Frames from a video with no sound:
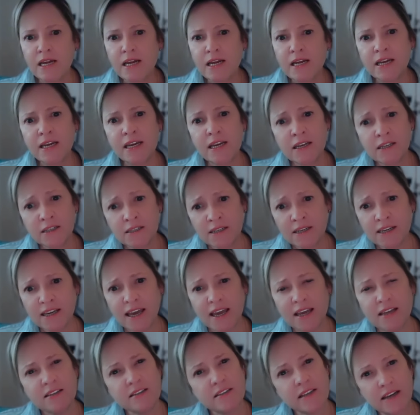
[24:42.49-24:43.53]
he
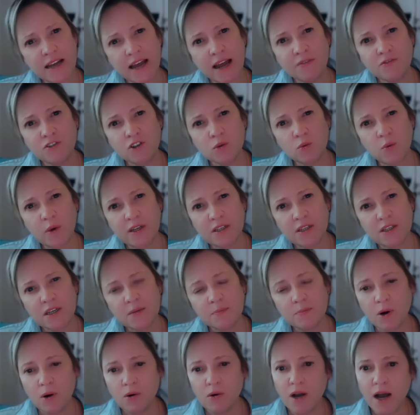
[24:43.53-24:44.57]
indicates that after Wendy
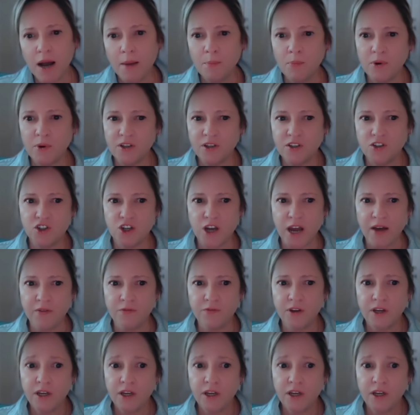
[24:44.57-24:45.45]
broke up with Jeff,